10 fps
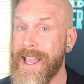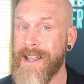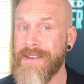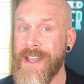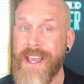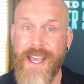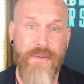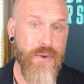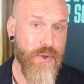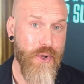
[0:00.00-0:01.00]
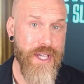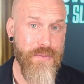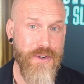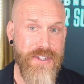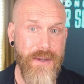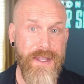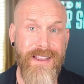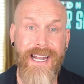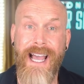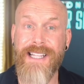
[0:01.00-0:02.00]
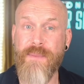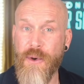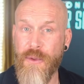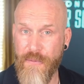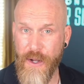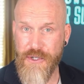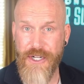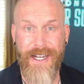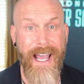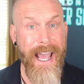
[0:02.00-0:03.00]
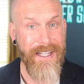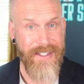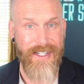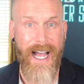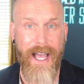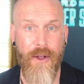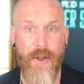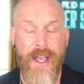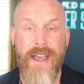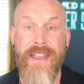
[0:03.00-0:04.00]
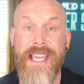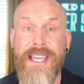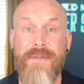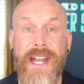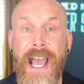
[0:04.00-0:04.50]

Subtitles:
And if you're looking for something that adds both function and style, they even